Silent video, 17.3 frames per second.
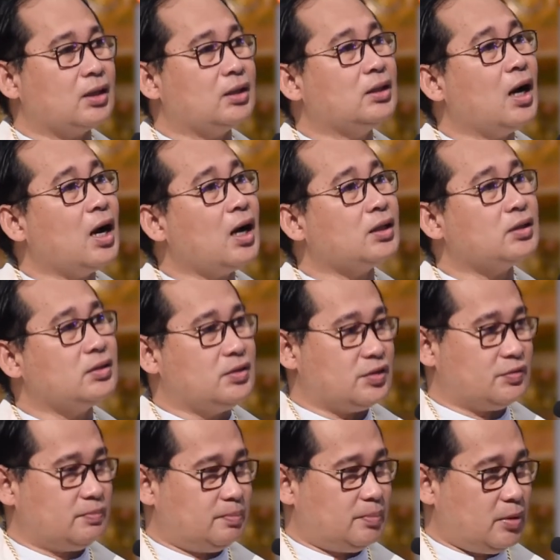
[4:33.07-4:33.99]

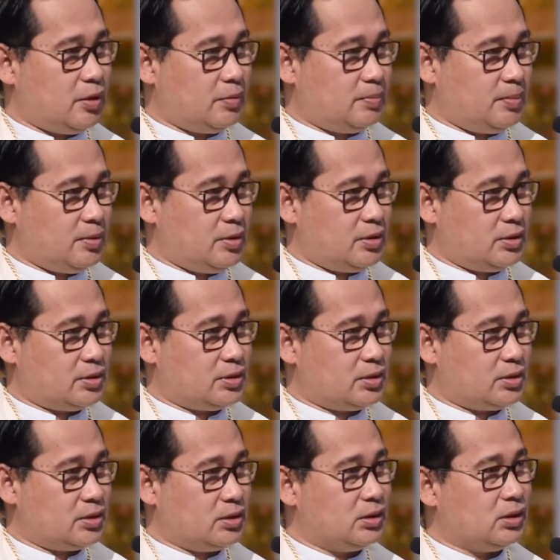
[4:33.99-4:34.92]
God's
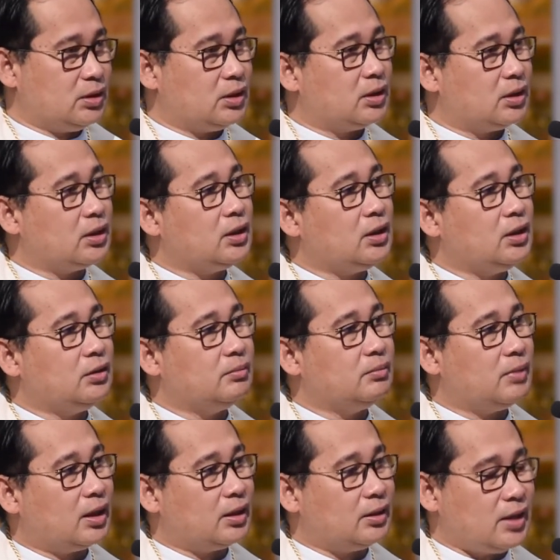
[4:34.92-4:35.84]
purpose in
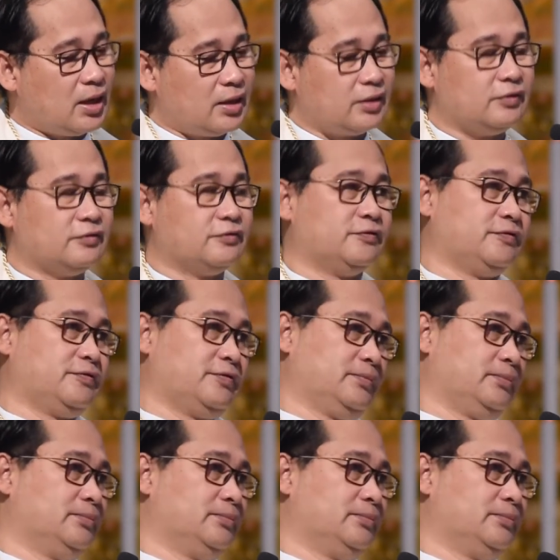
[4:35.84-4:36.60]
my life?